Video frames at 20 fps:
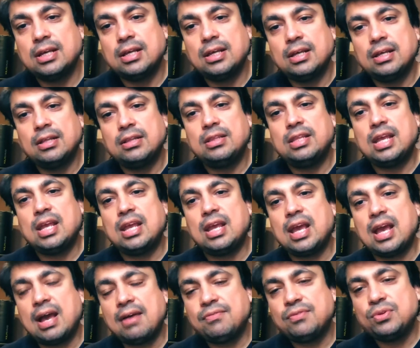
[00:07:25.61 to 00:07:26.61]
they
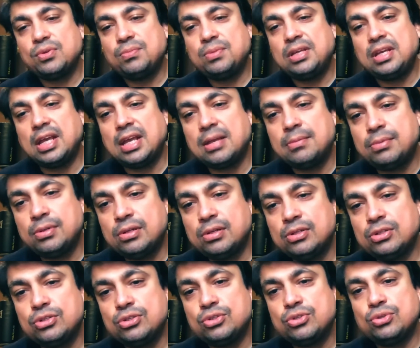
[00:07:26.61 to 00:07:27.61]
have to be able
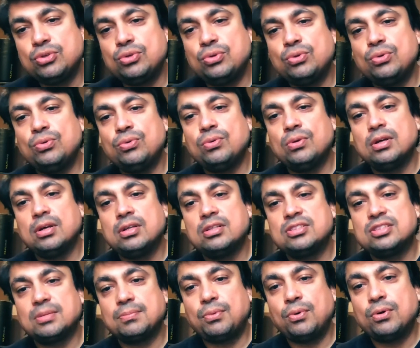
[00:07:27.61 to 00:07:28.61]
to
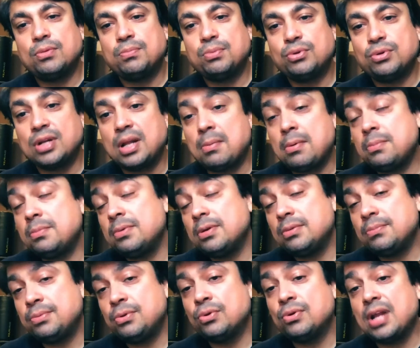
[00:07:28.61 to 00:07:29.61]
support
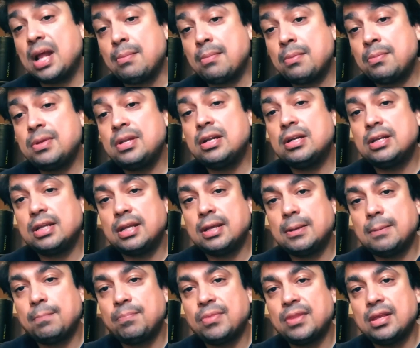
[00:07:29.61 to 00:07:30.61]
programmability.
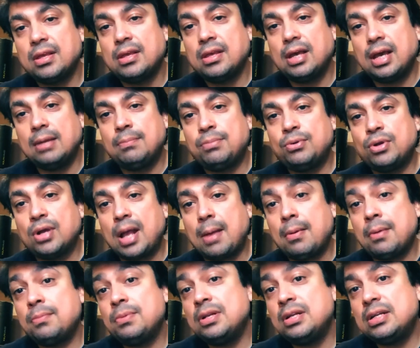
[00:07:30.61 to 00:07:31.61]
And
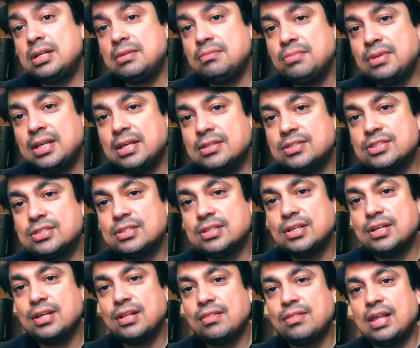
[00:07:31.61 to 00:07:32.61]
programmability means
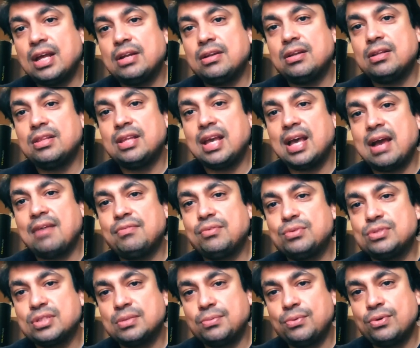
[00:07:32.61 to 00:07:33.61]
that they have to
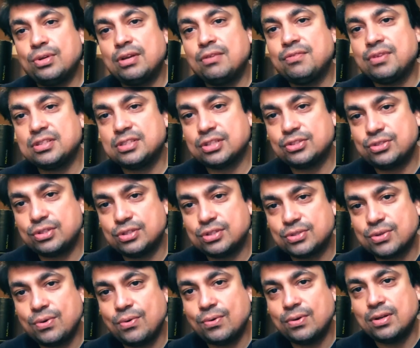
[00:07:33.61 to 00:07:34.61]
support infrastructure as
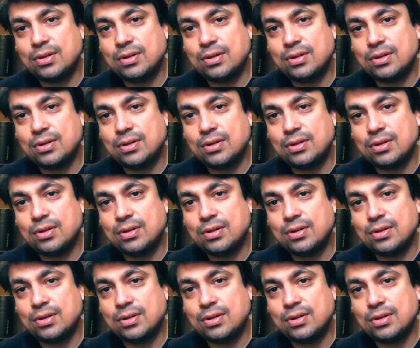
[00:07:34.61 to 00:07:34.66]
code.